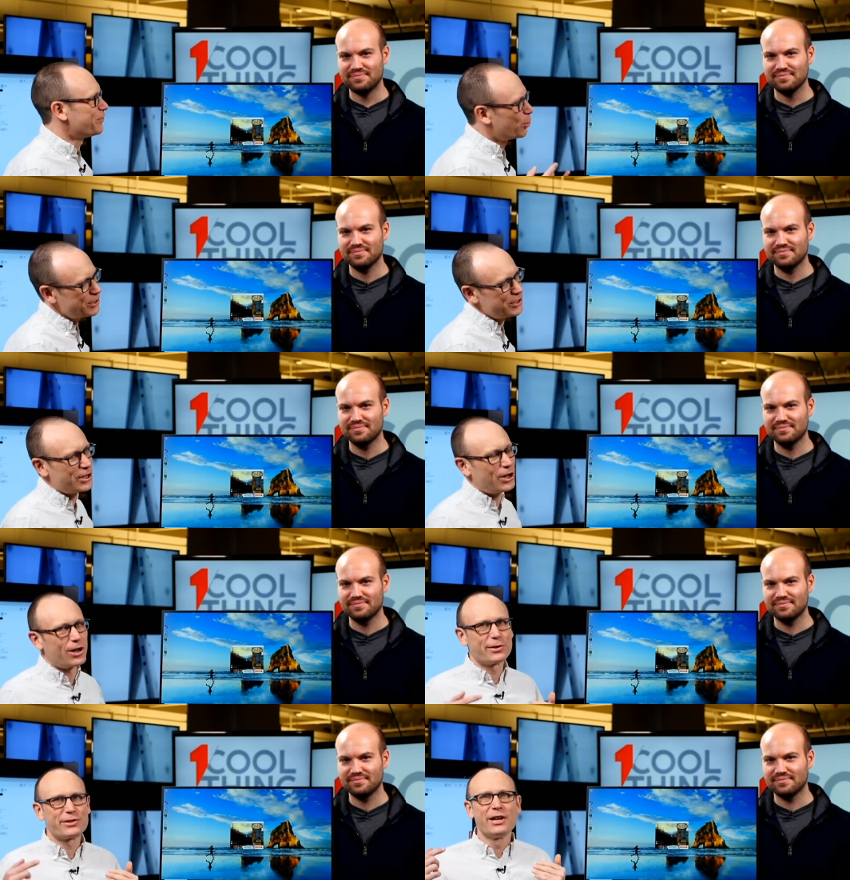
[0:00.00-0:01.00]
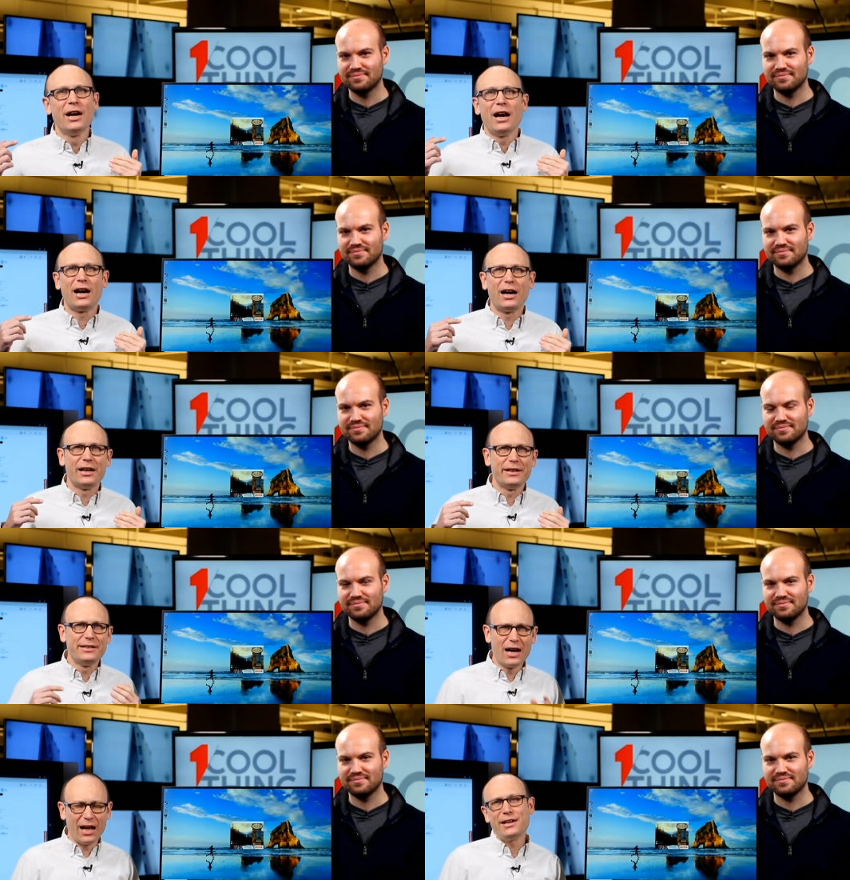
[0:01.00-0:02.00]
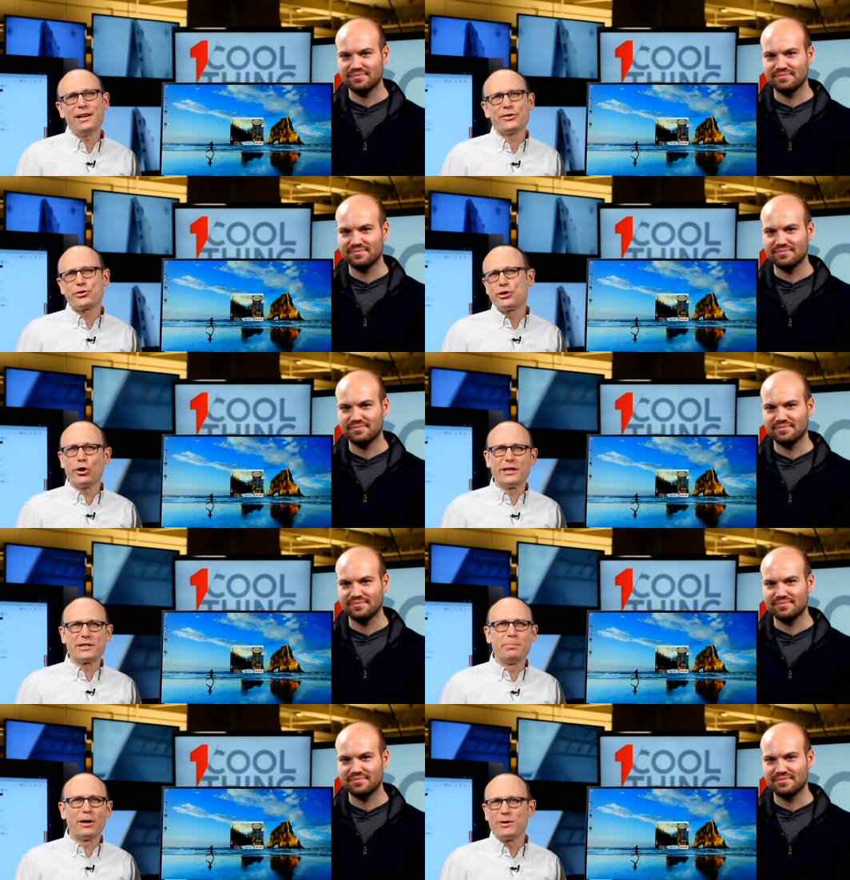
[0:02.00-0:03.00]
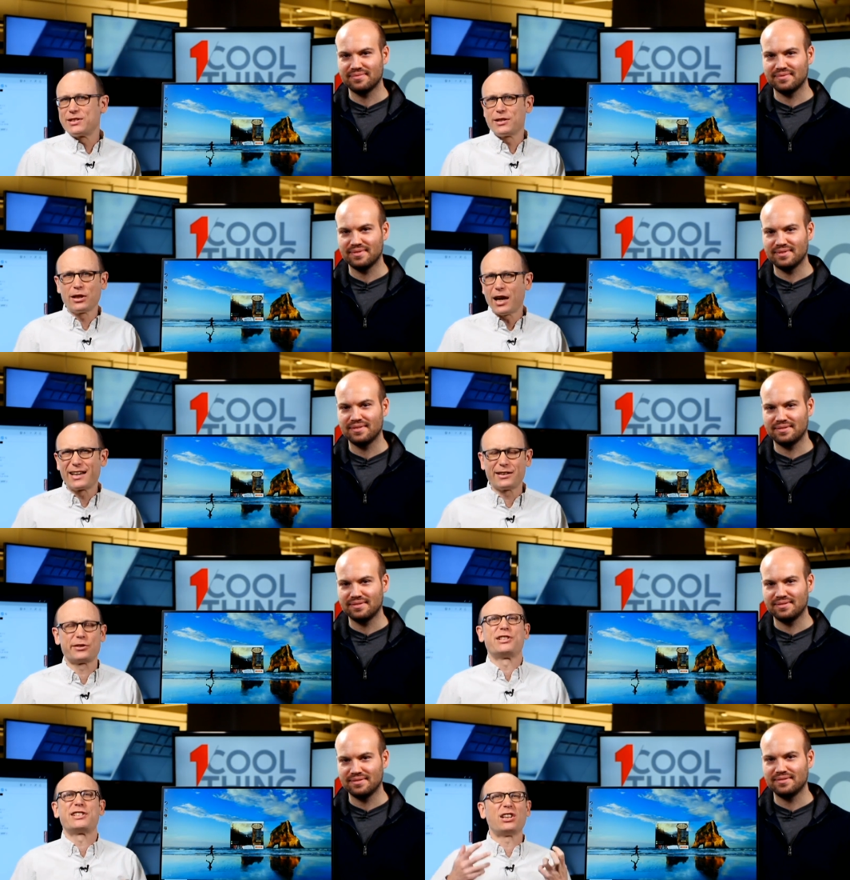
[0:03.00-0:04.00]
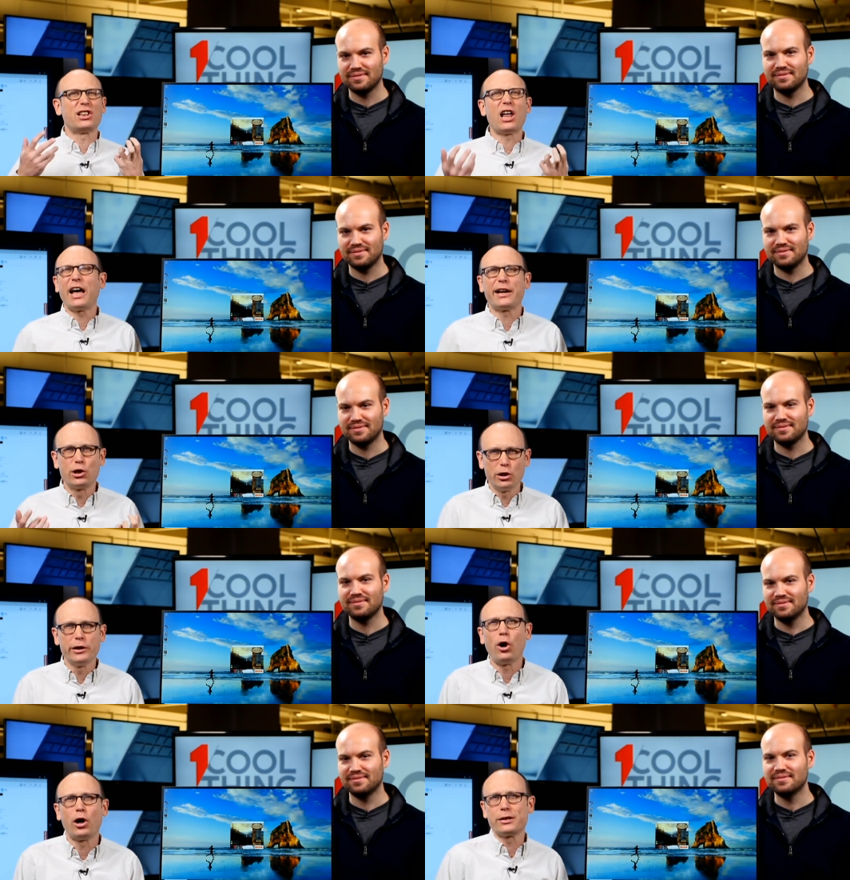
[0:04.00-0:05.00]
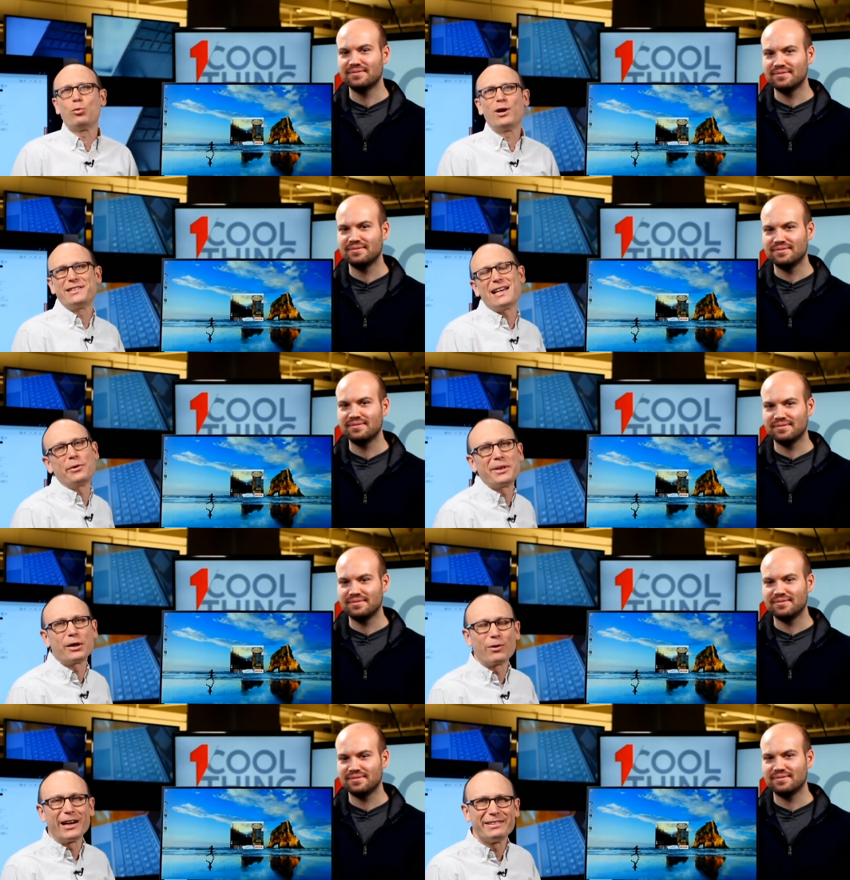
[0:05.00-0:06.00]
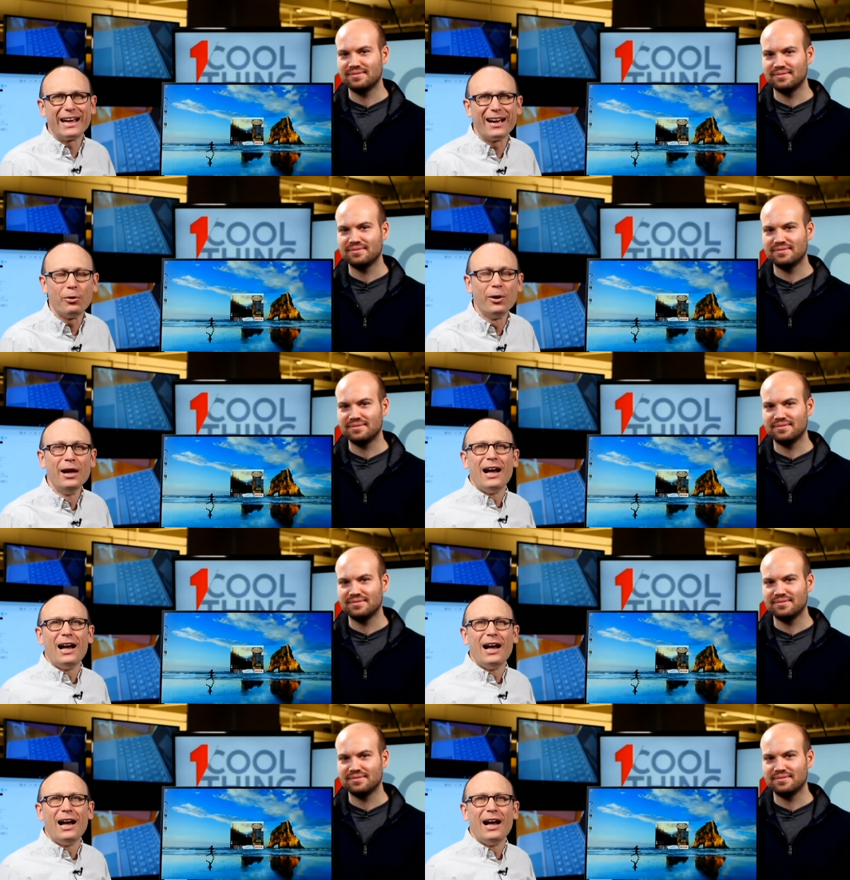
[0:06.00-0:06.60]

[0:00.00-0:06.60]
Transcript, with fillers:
Speaker 1: 4 stars. Not an editor's choice, but we still like it. There's just a lot of good all-in-ones out there right now.